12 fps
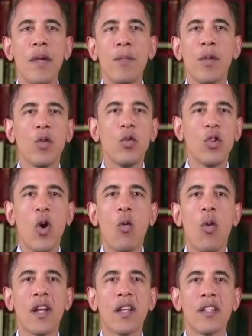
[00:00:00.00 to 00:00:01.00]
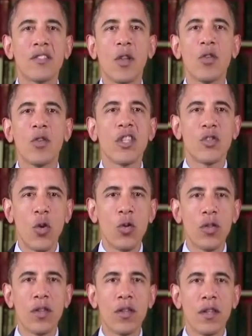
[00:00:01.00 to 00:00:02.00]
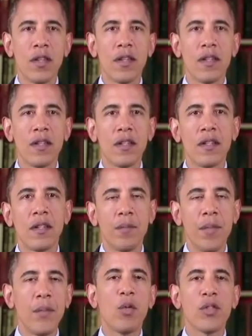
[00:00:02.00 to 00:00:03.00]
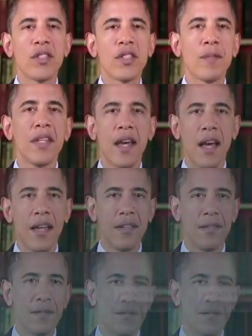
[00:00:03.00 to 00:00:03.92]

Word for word: people who don't want to disclose the truth are people with something to hide.